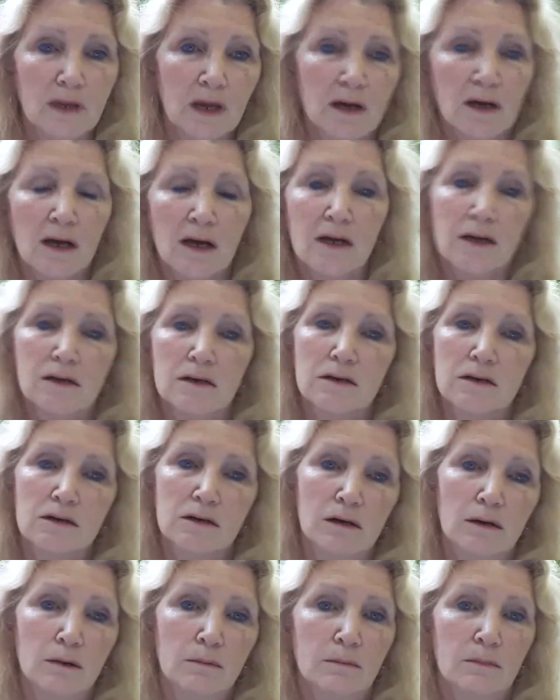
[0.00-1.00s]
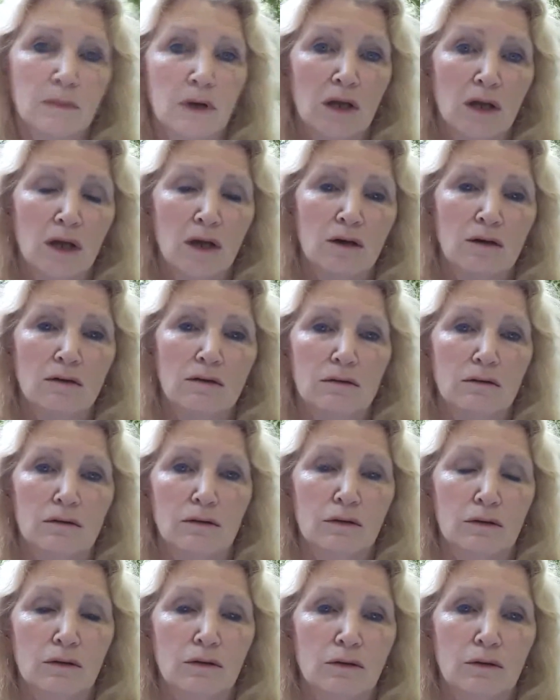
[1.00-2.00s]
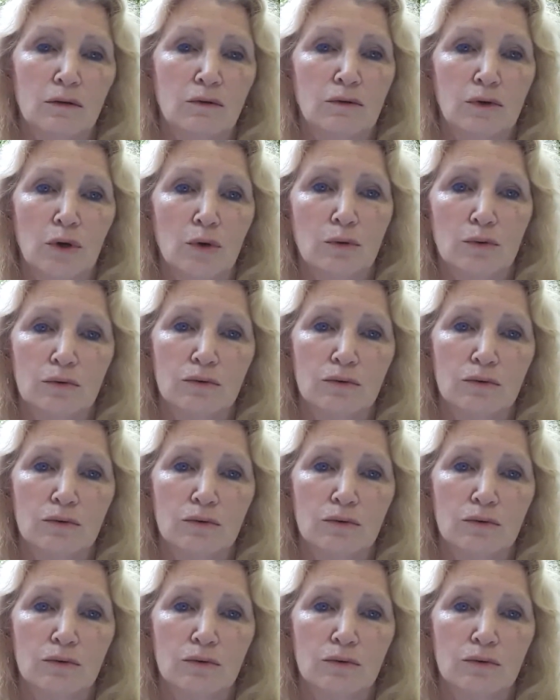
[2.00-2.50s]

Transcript: And you know,